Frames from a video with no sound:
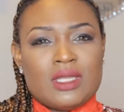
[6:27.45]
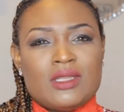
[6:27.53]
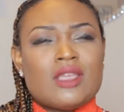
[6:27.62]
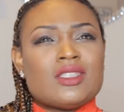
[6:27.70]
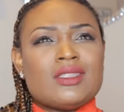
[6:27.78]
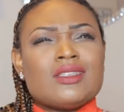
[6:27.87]
and
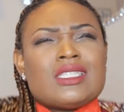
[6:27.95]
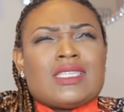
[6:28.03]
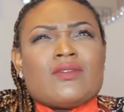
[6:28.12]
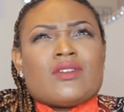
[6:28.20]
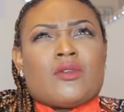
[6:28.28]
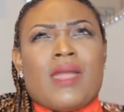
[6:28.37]
not just
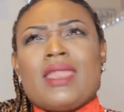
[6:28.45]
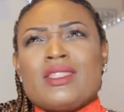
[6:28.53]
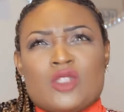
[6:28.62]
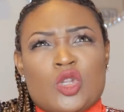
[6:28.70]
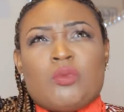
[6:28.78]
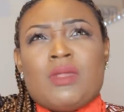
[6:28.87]
even
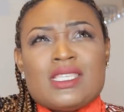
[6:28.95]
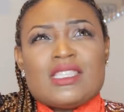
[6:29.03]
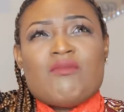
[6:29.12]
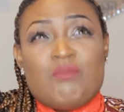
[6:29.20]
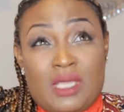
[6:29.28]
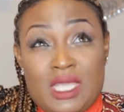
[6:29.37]
gratitude, a place
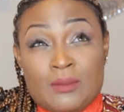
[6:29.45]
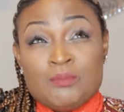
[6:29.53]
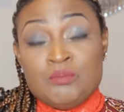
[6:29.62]
of being